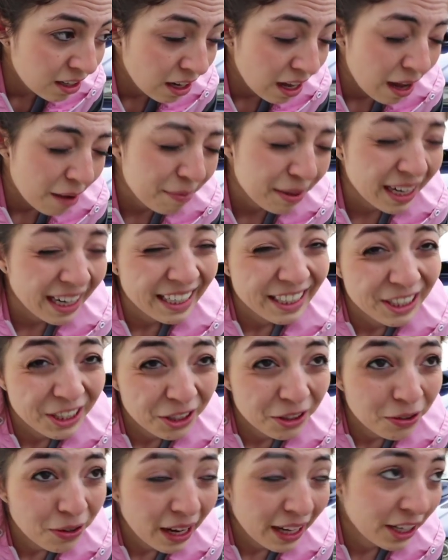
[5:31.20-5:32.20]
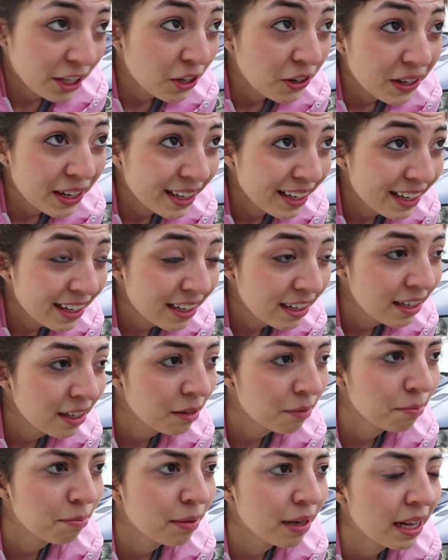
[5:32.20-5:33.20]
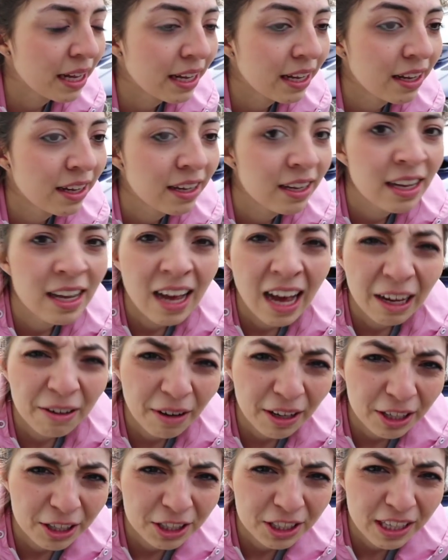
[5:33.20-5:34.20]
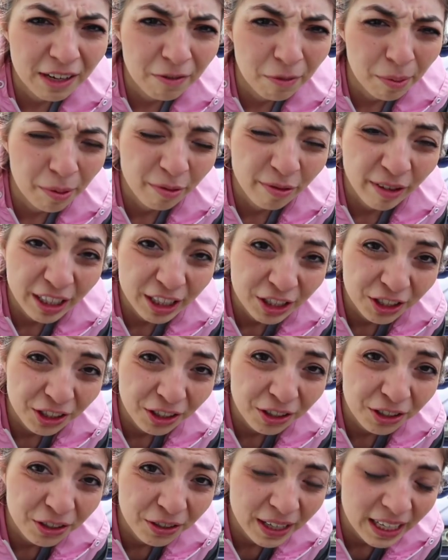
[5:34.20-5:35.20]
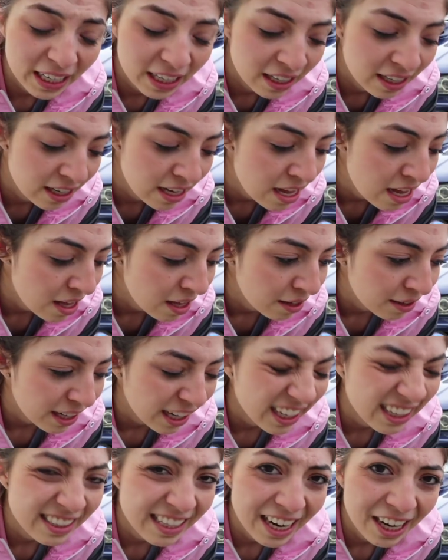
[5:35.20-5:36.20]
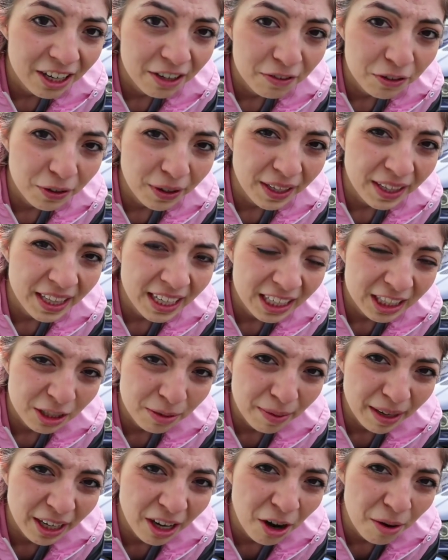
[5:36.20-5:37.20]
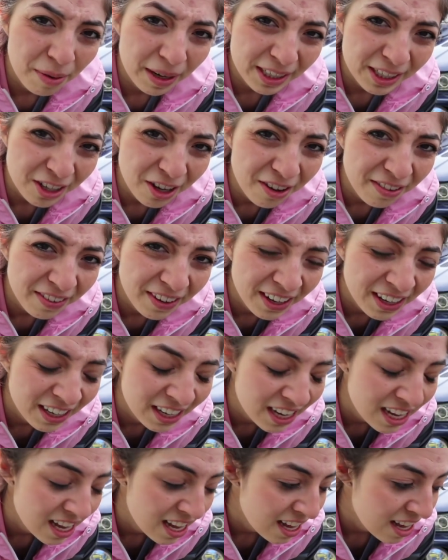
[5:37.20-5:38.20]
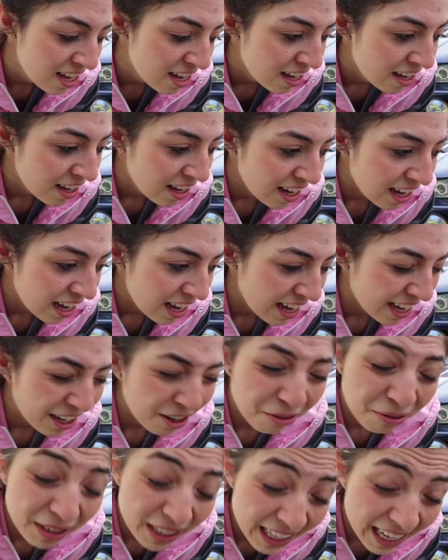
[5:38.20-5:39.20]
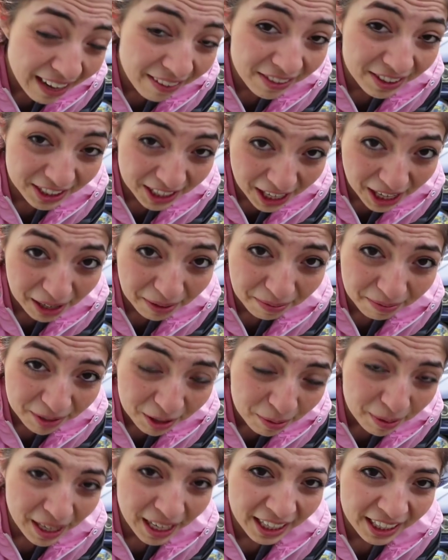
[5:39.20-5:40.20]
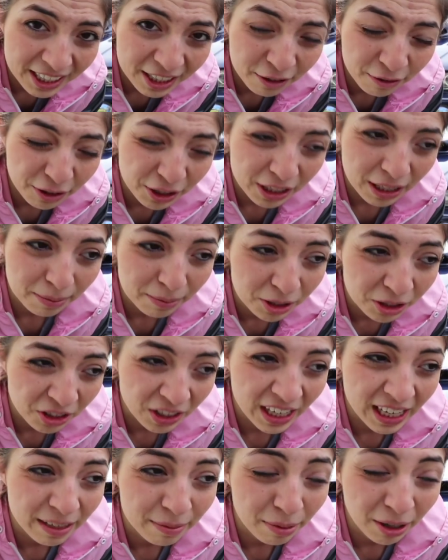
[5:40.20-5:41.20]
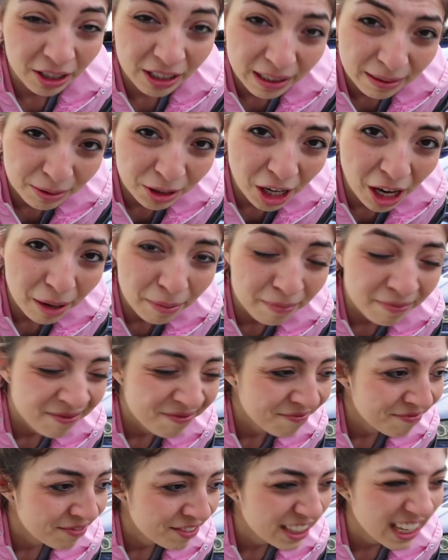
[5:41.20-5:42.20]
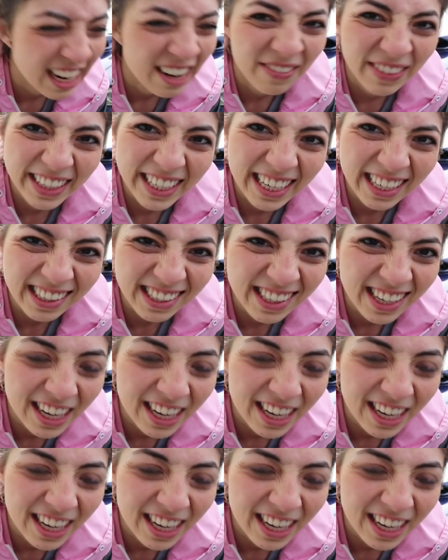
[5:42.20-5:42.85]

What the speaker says: I mean, I could, but I'd rather just have a professional do it. Kind of tired of doing things on my car myself. And I don't really have the time, to be honest. Full-time student, part-time job. It's kind of intense.